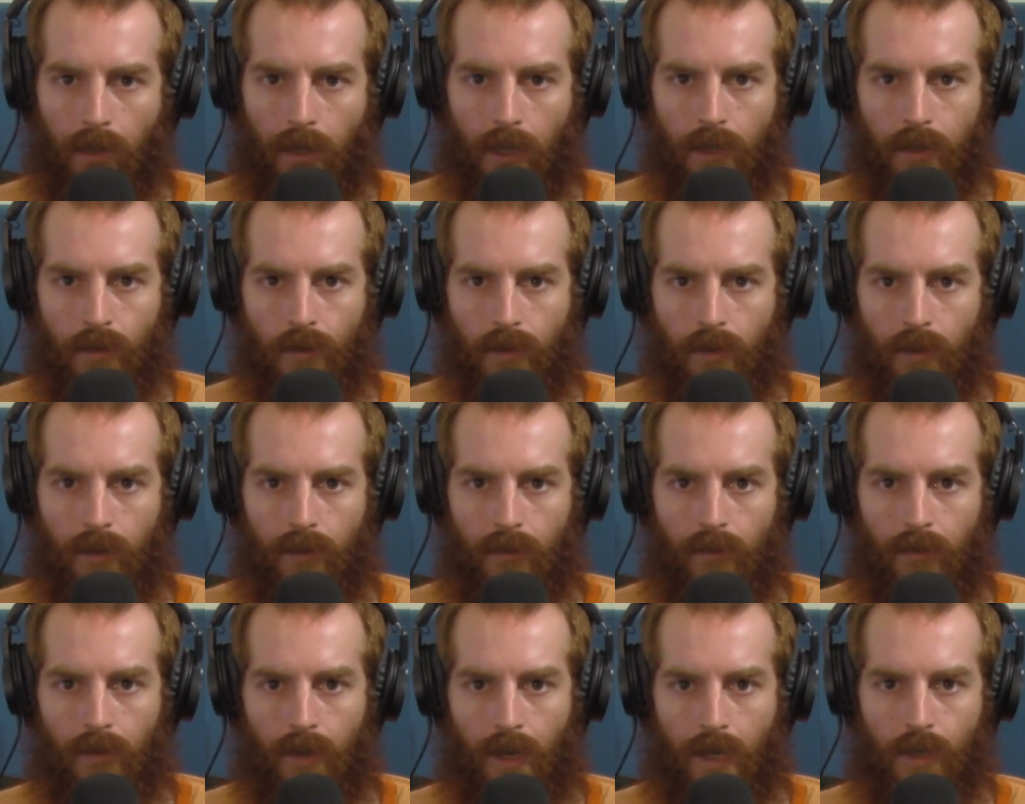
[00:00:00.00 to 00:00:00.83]
I
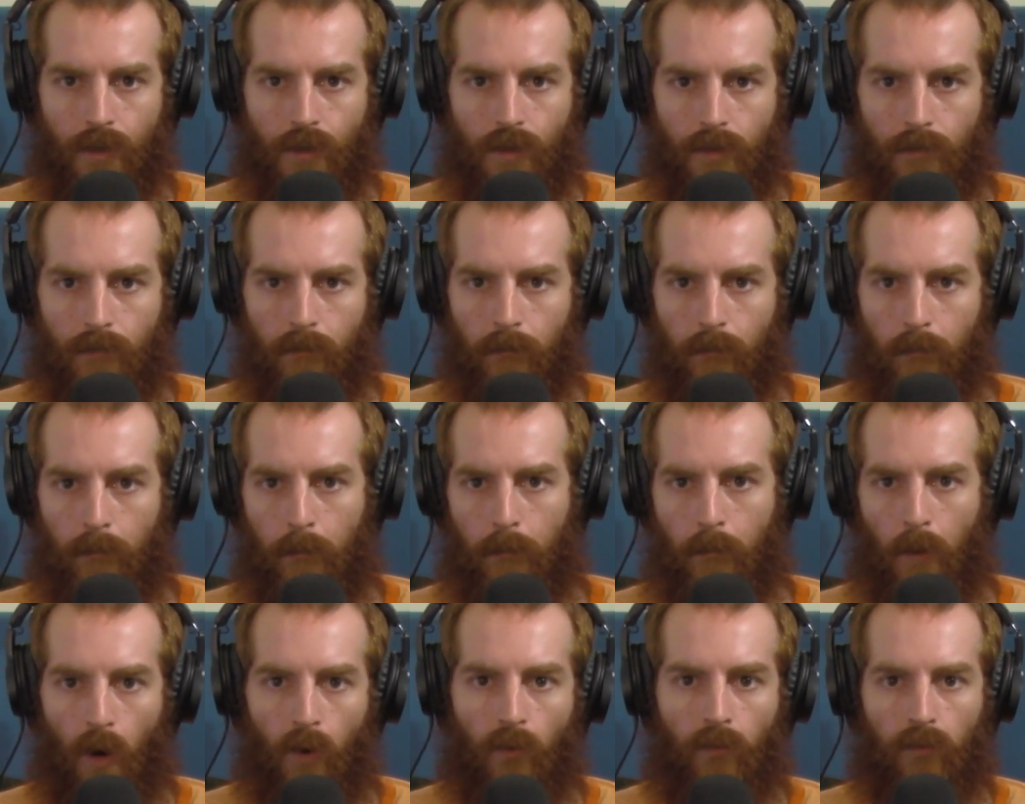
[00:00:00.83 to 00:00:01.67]
can just
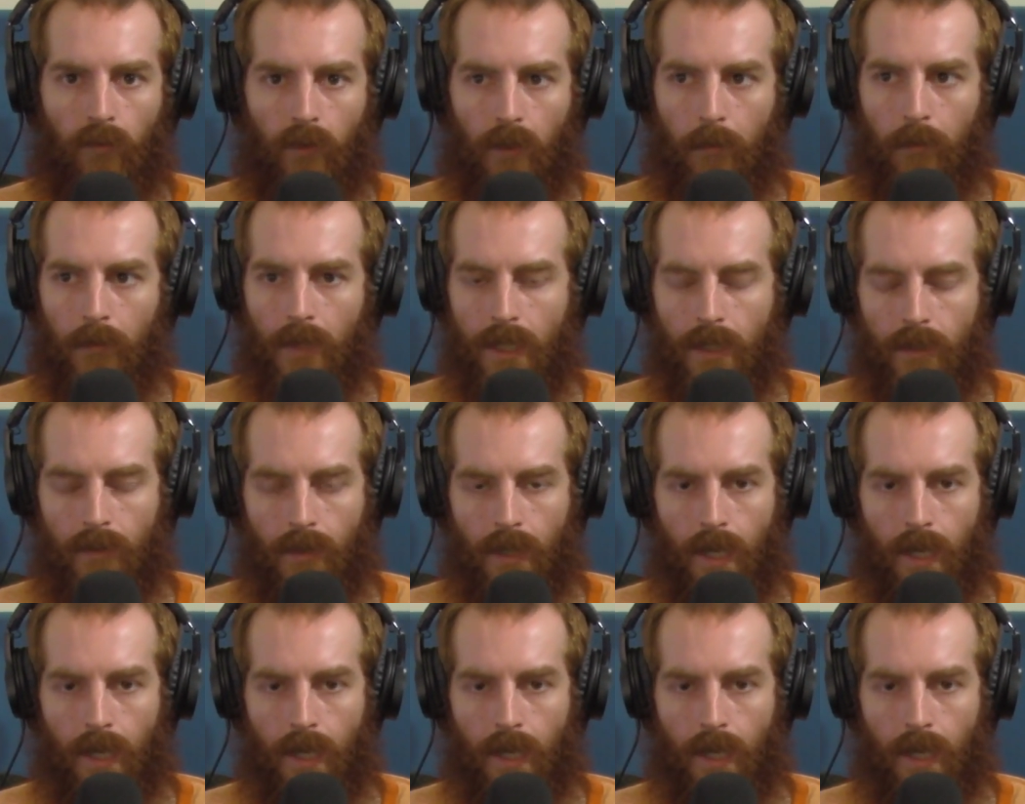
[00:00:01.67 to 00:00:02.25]
boat flip these